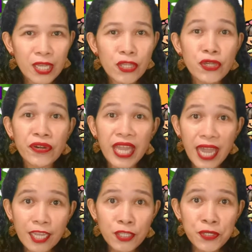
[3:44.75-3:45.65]
Your
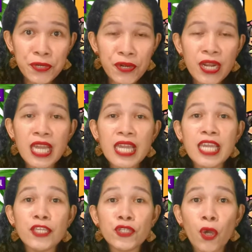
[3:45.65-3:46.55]
answer
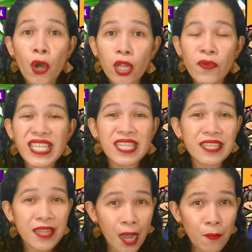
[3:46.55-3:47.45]
is always the
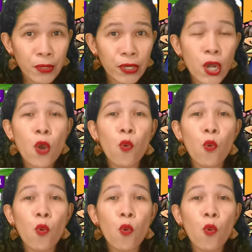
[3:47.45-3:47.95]
number